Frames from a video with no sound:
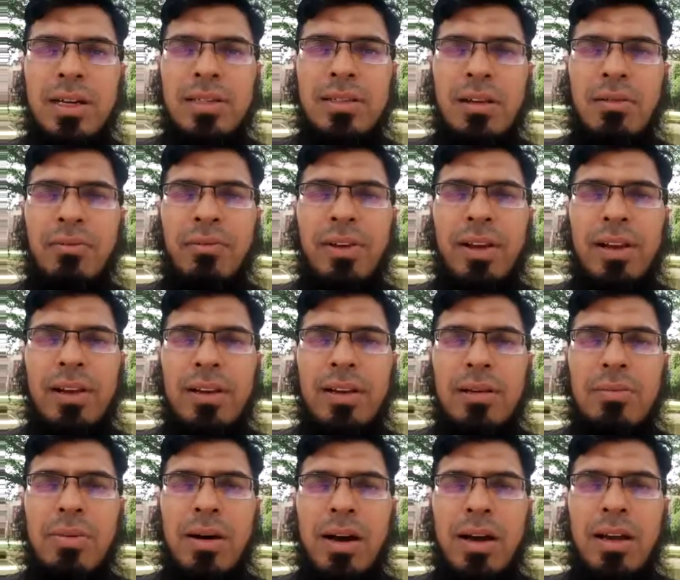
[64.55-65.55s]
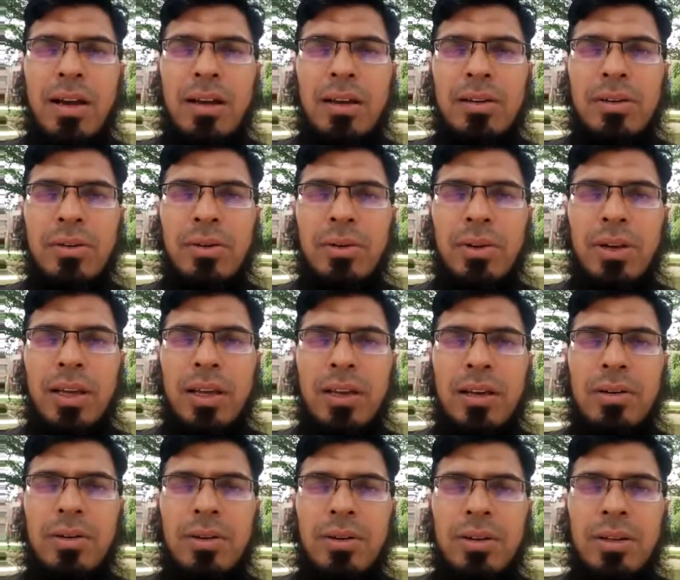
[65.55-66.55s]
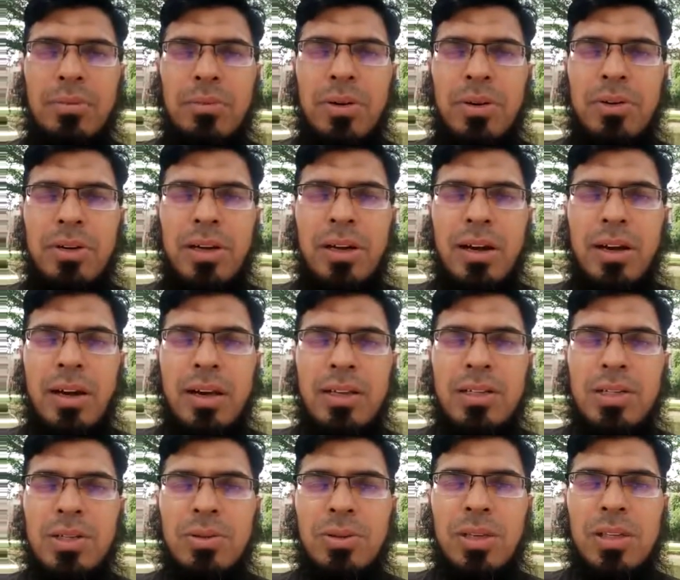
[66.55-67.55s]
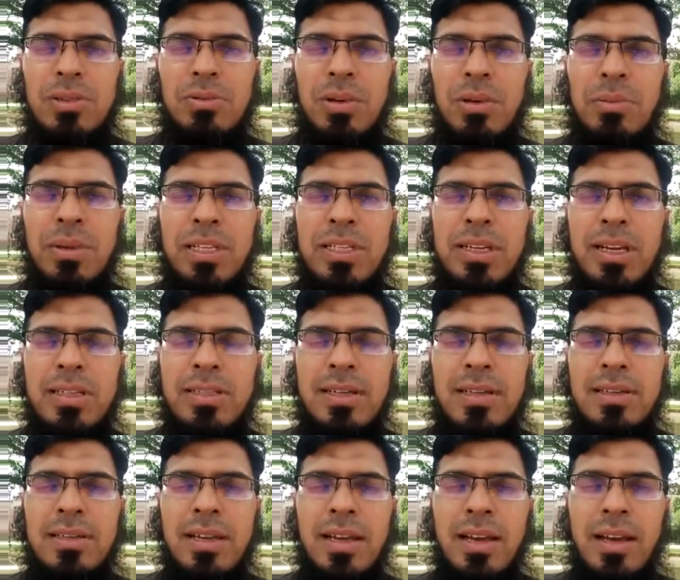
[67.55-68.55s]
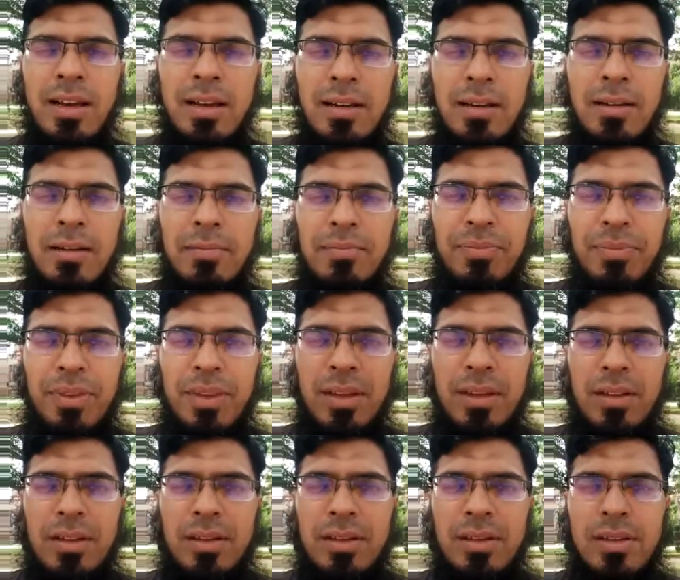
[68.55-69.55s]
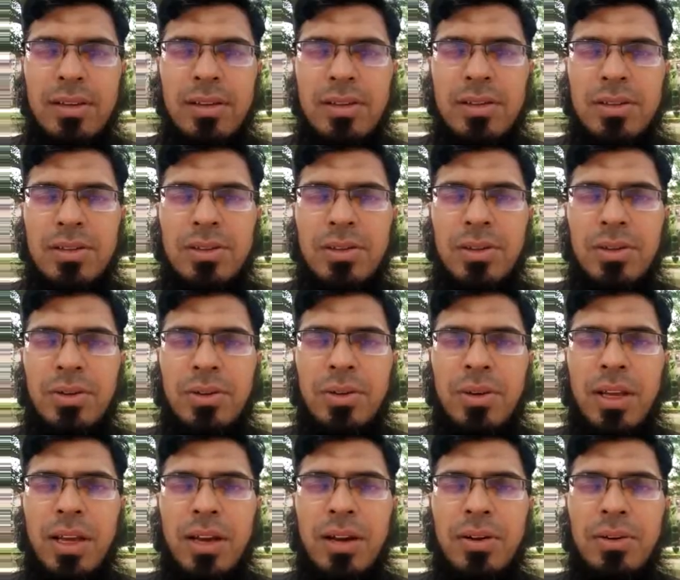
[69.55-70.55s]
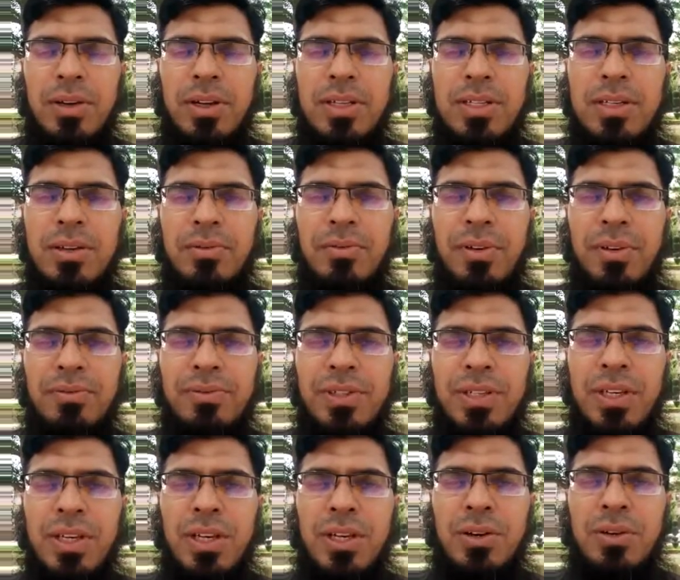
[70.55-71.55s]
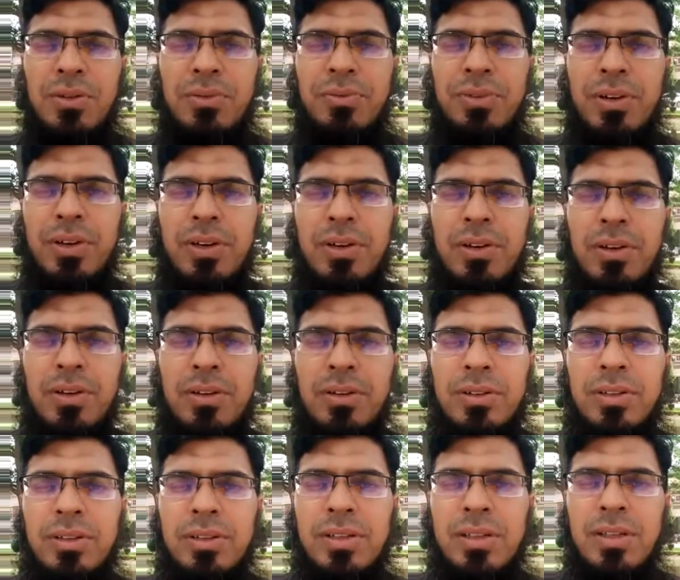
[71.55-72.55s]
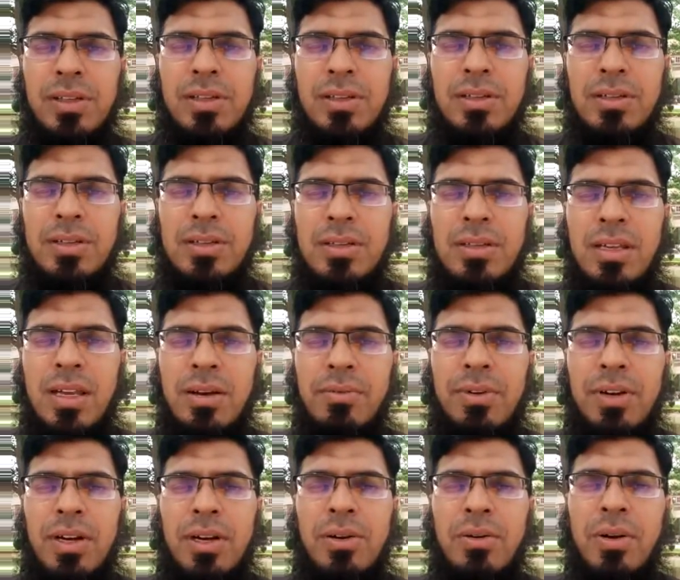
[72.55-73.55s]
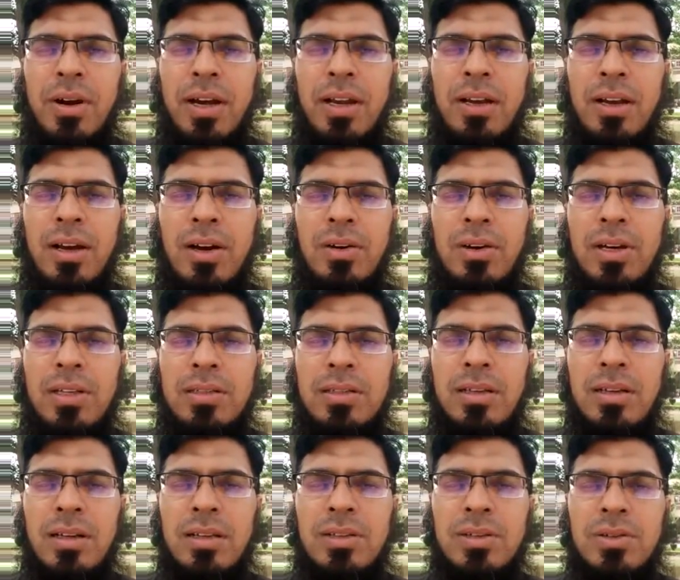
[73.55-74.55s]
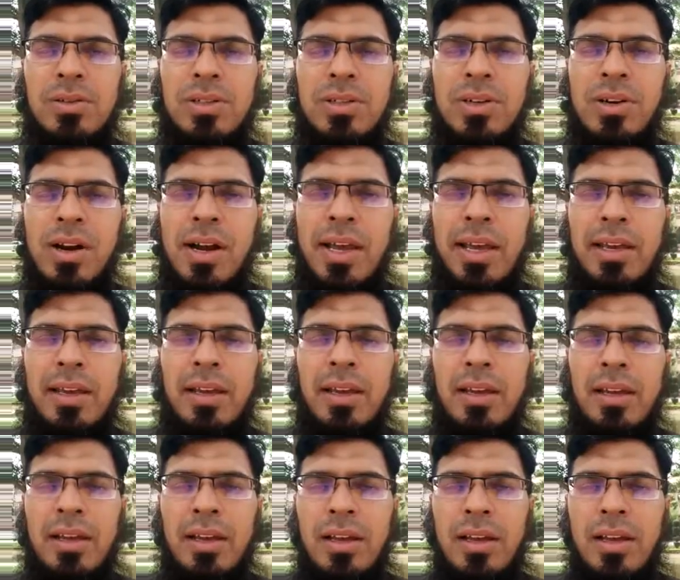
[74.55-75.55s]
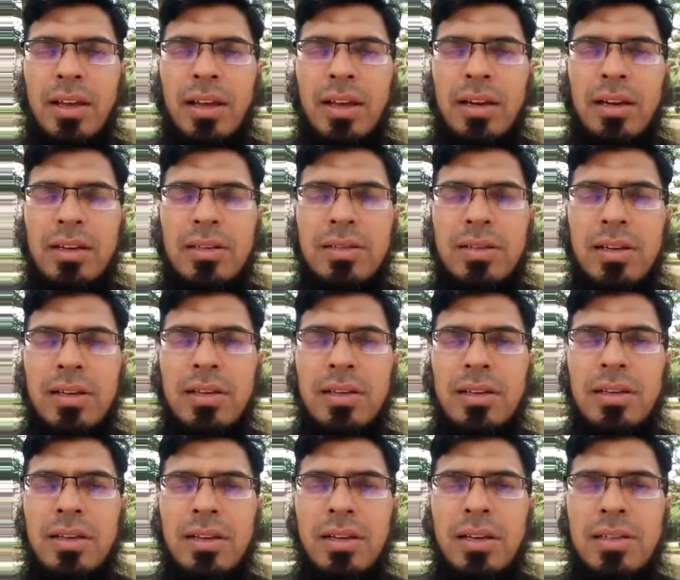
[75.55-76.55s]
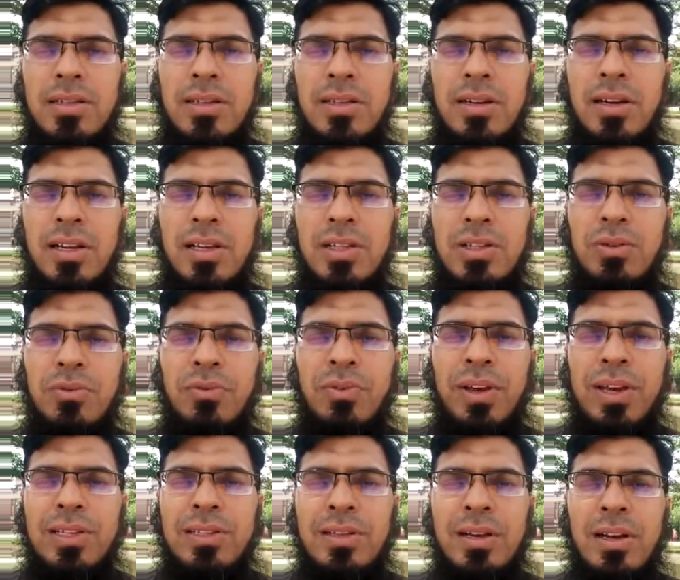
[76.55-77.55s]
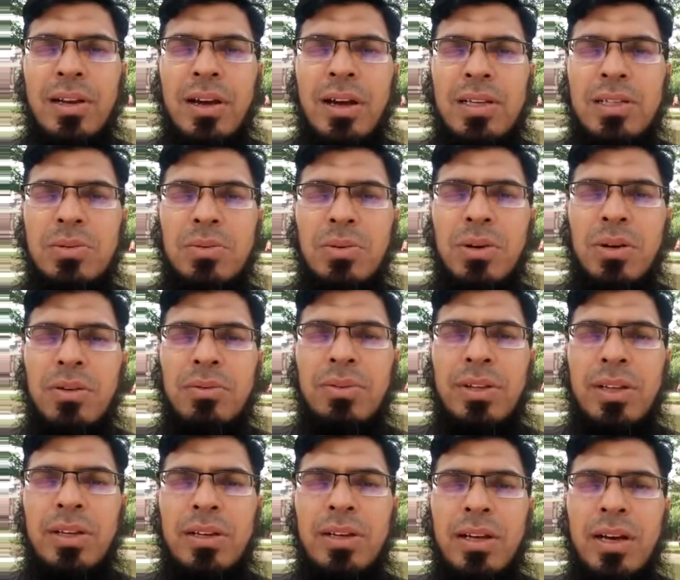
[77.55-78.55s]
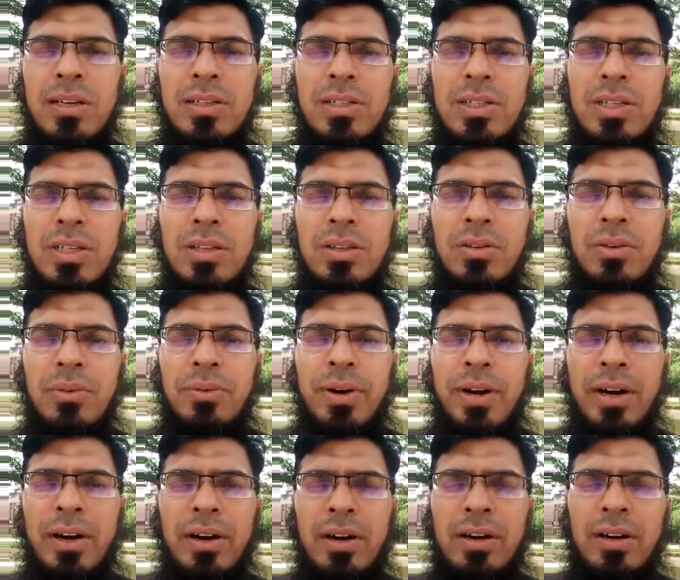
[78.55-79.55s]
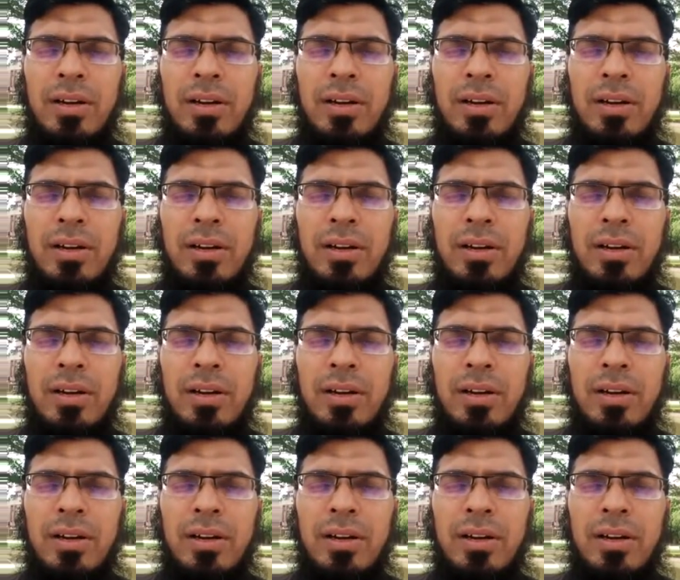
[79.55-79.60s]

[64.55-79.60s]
nicely fielded by Kohli on the boundary line, so this will be just a single. So now it's a 15 of 7 required. Now Hassan Ali on strike, and Hassan Ali to face the last ball of the 19th over.